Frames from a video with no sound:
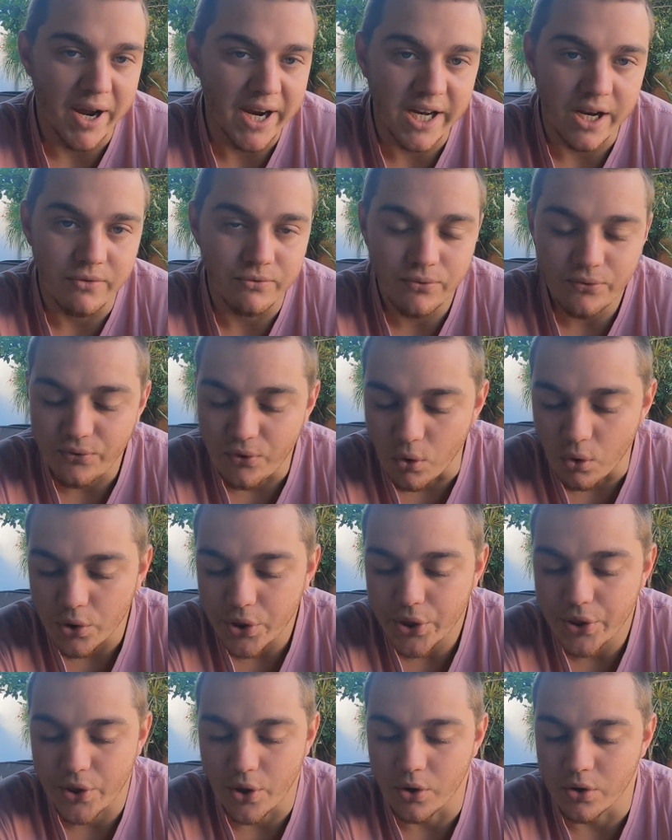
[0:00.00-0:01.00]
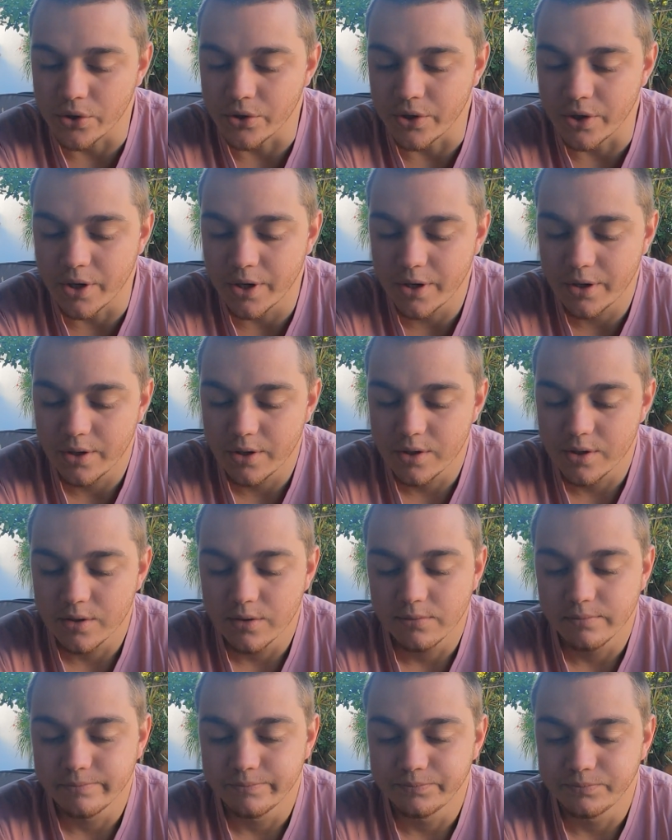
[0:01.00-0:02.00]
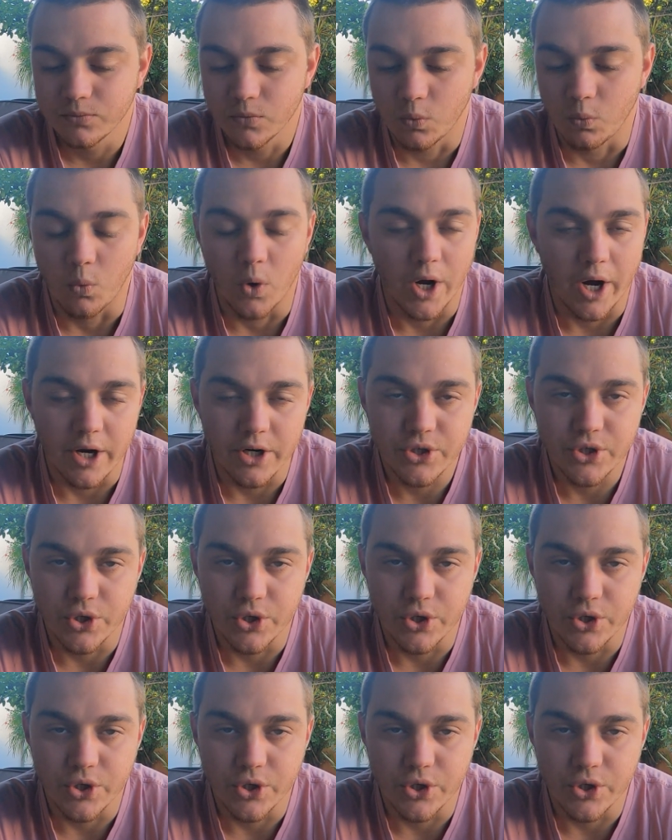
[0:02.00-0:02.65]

back and forth on what I